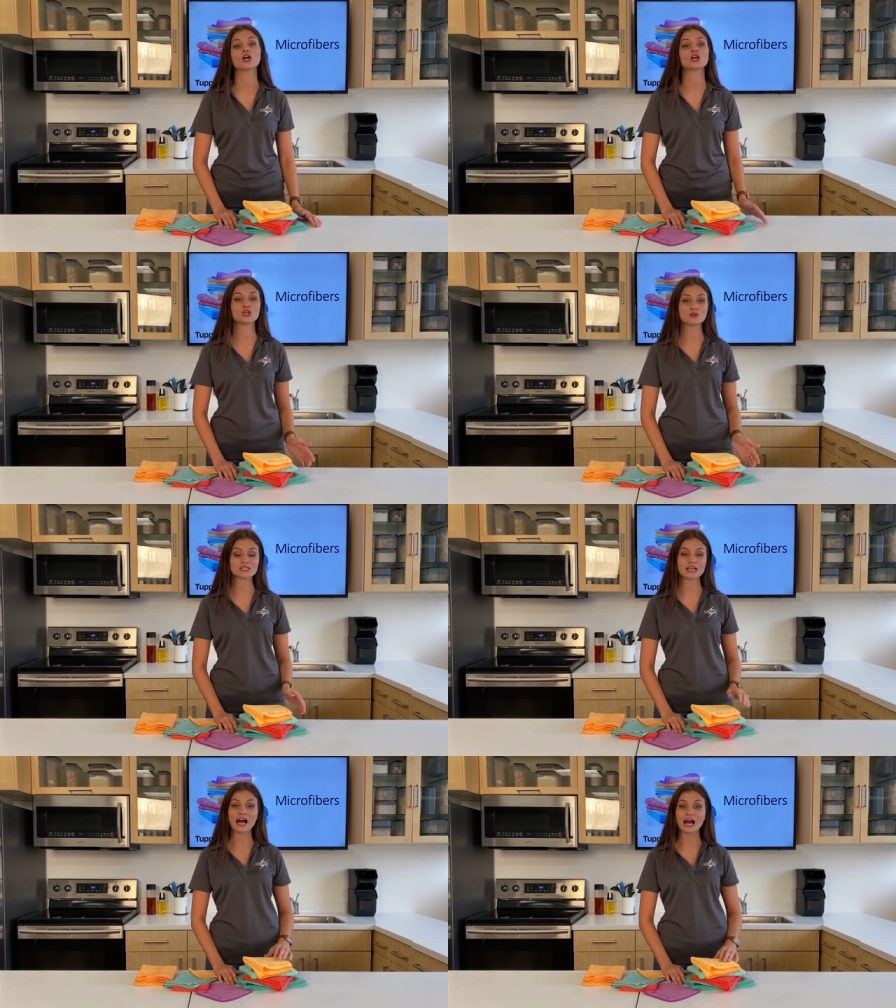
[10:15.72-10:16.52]

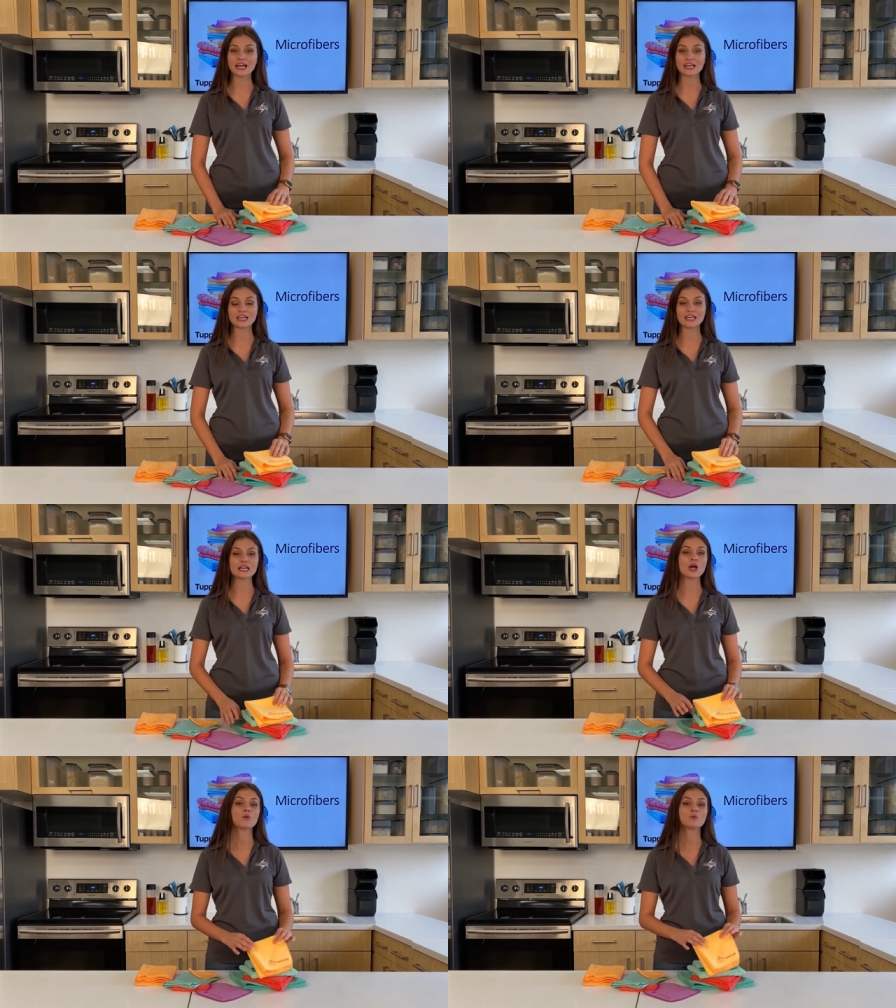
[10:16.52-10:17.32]
Using high heat
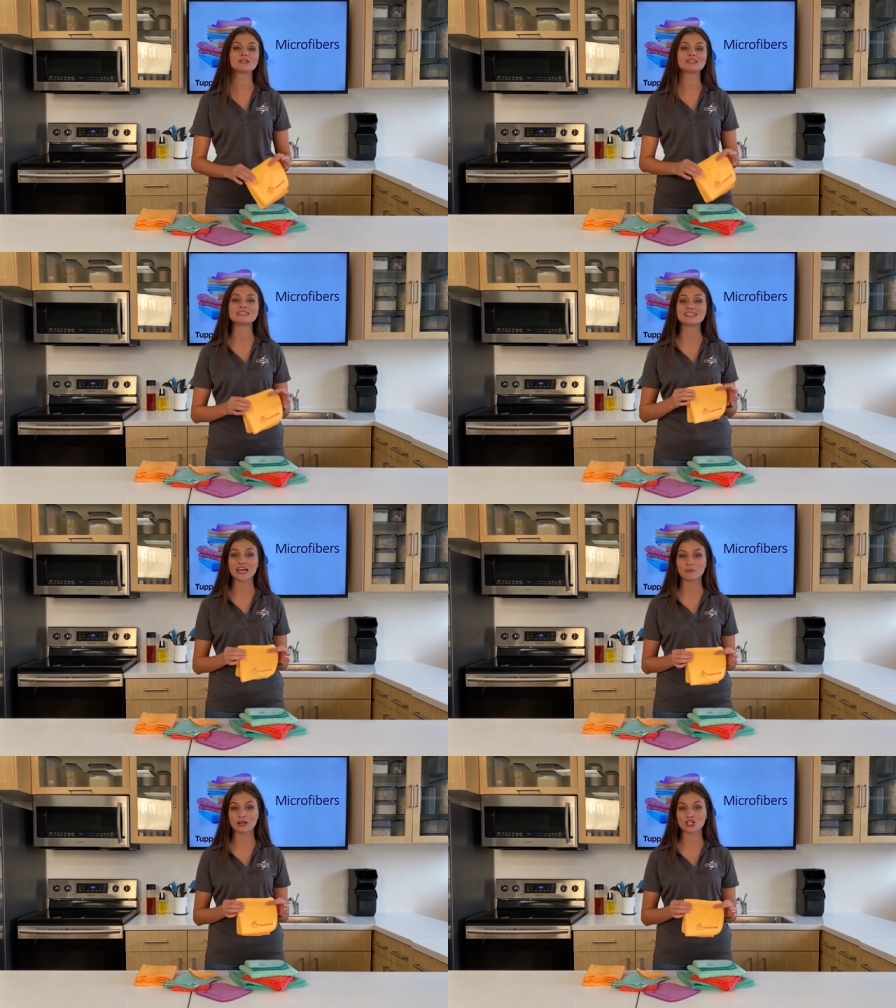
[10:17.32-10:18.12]
will
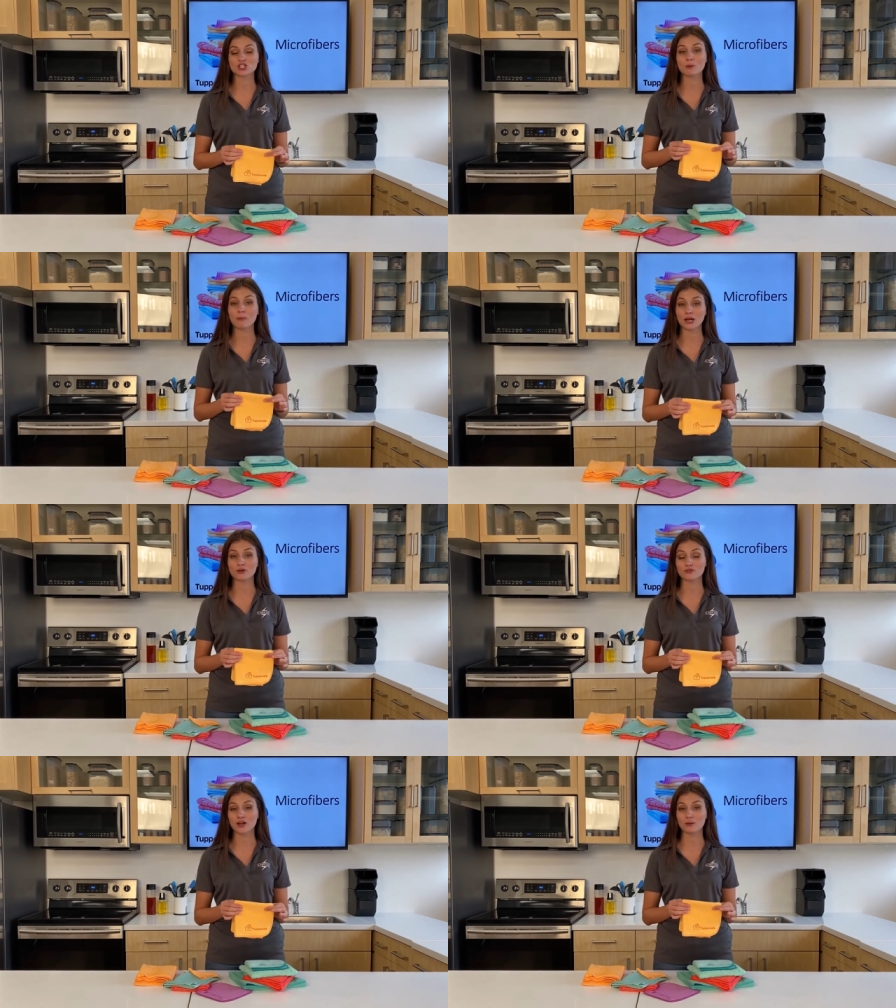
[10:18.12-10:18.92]
damage the
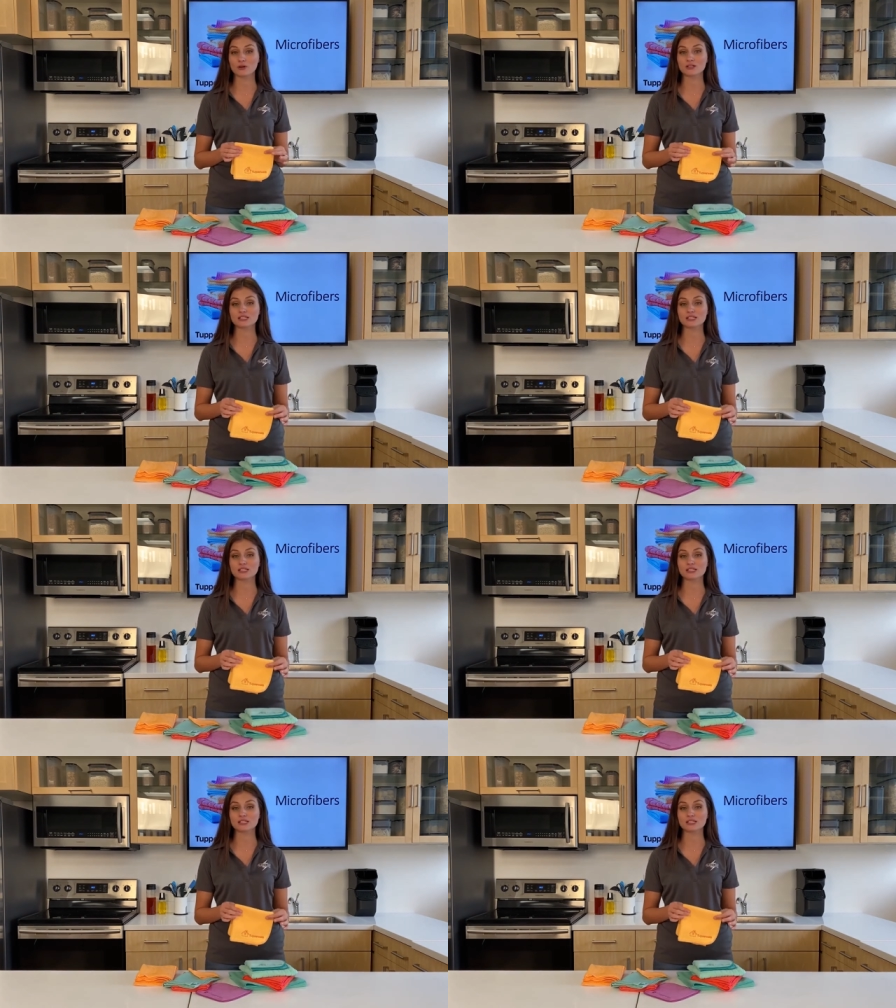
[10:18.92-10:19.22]
microfibers